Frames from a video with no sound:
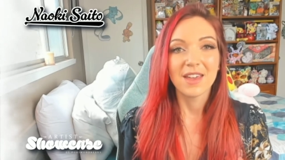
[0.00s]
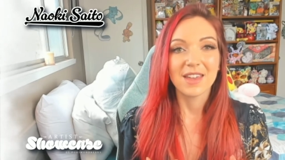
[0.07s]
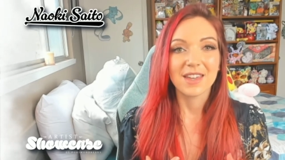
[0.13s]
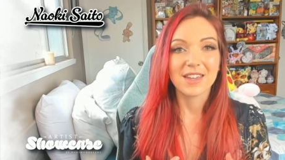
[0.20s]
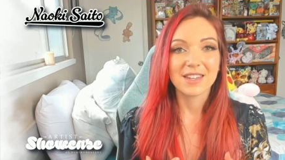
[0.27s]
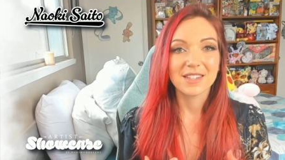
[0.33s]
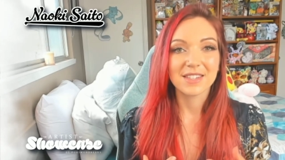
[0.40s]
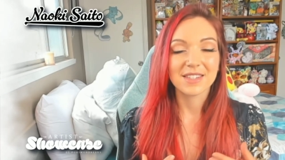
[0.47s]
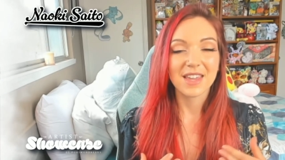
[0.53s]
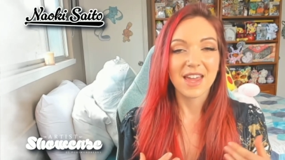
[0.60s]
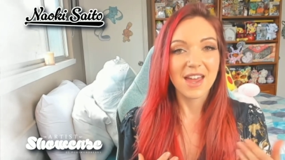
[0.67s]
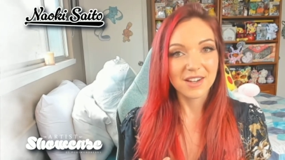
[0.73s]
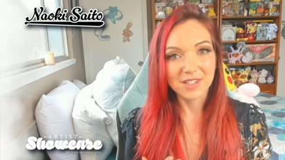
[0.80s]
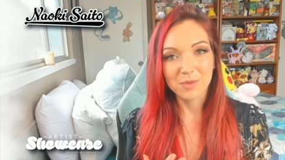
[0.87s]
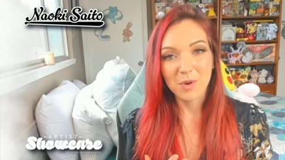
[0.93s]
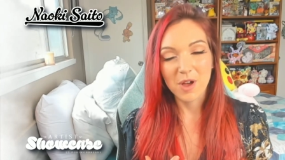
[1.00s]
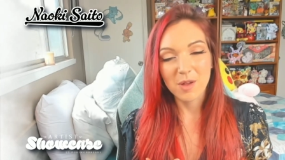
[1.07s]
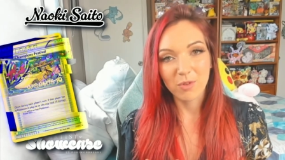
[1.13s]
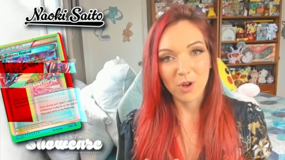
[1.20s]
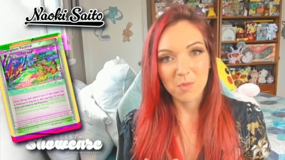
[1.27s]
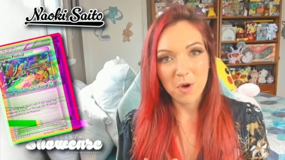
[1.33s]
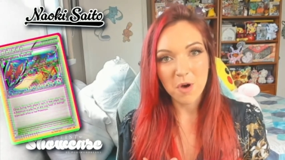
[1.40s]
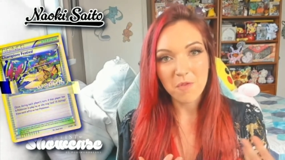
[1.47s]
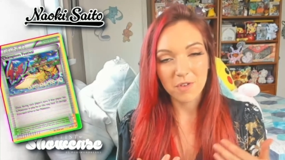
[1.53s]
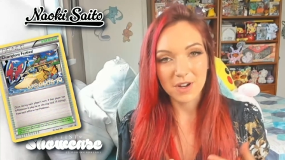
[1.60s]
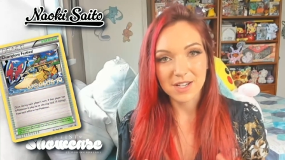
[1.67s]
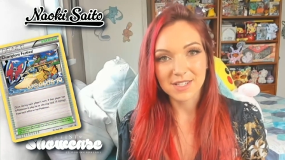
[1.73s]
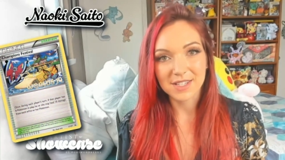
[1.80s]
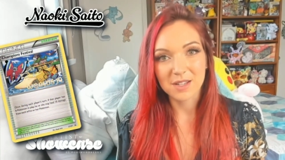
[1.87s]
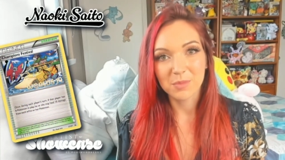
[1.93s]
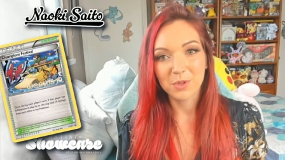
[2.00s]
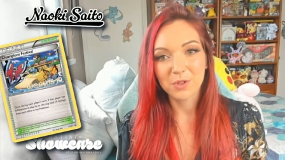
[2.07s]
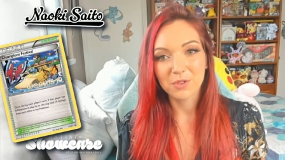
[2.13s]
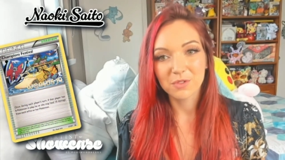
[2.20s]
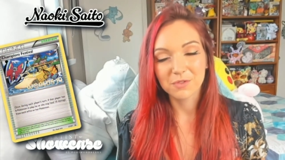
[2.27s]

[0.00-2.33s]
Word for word: His XY promo, for example,